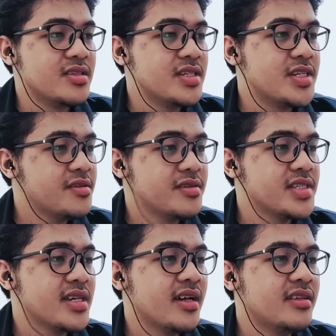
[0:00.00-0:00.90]
choose
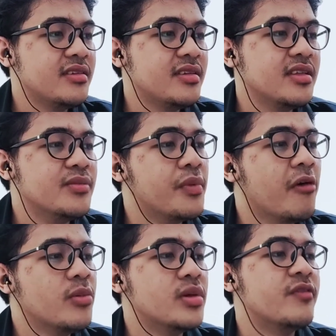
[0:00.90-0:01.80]
the
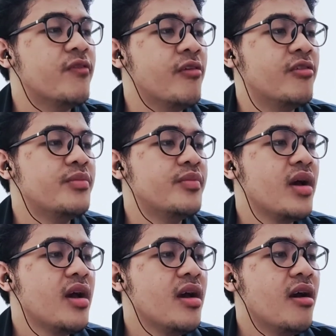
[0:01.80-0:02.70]
proper form
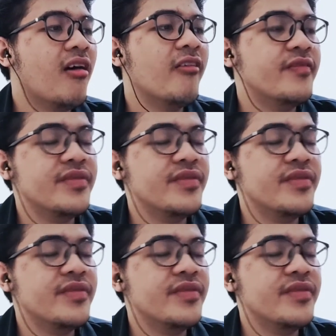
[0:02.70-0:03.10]
of